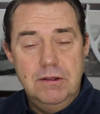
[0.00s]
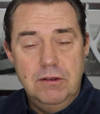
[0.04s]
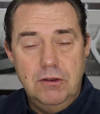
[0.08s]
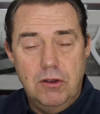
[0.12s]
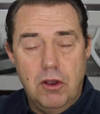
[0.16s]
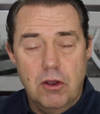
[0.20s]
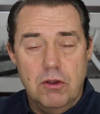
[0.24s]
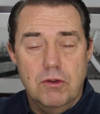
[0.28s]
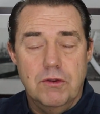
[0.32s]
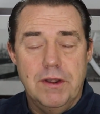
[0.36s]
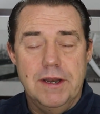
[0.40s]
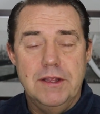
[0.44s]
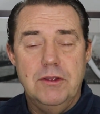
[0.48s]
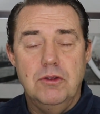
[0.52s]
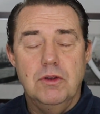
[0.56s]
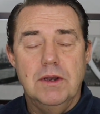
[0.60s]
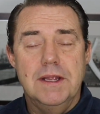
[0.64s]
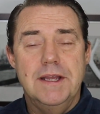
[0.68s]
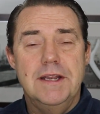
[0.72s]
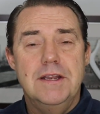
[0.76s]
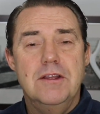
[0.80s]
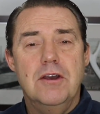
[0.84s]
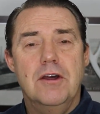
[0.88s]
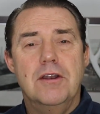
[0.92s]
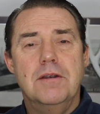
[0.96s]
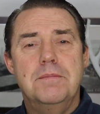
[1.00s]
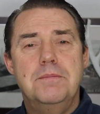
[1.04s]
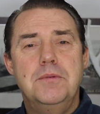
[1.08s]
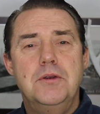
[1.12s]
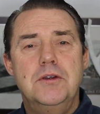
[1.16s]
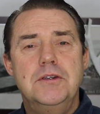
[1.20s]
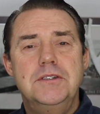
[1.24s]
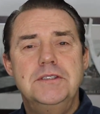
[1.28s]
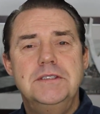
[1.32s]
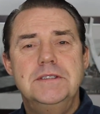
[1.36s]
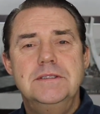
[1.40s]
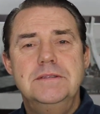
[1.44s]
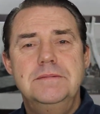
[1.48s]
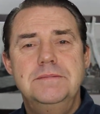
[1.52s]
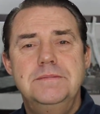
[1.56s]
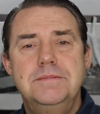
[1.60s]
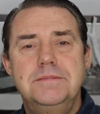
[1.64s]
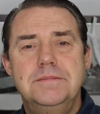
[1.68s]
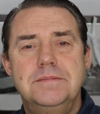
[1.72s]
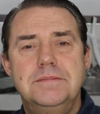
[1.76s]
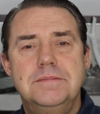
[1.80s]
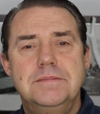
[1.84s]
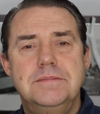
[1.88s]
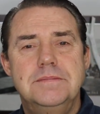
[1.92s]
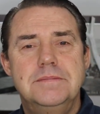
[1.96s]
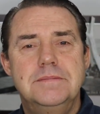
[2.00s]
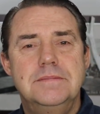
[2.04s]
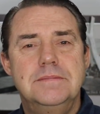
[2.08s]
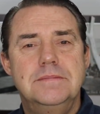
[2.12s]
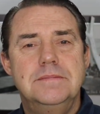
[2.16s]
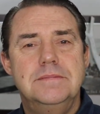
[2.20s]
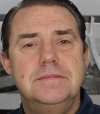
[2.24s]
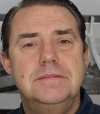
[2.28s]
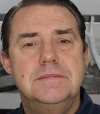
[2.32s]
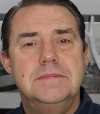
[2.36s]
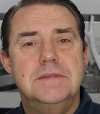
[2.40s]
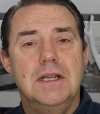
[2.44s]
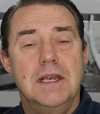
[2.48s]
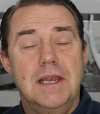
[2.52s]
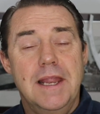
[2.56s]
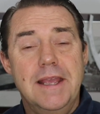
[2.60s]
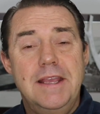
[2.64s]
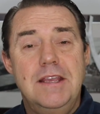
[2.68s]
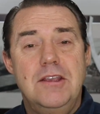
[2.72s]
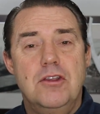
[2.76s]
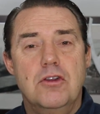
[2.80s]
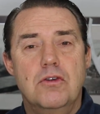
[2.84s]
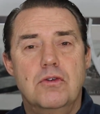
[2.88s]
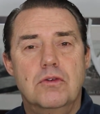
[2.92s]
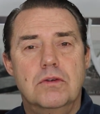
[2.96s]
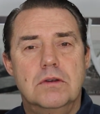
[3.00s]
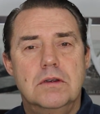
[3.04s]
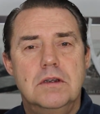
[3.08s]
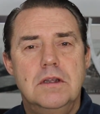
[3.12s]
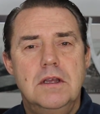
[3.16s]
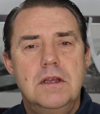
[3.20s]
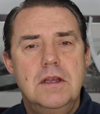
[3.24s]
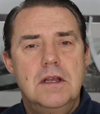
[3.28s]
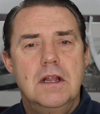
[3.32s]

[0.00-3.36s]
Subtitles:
Congratulate the other person, lick your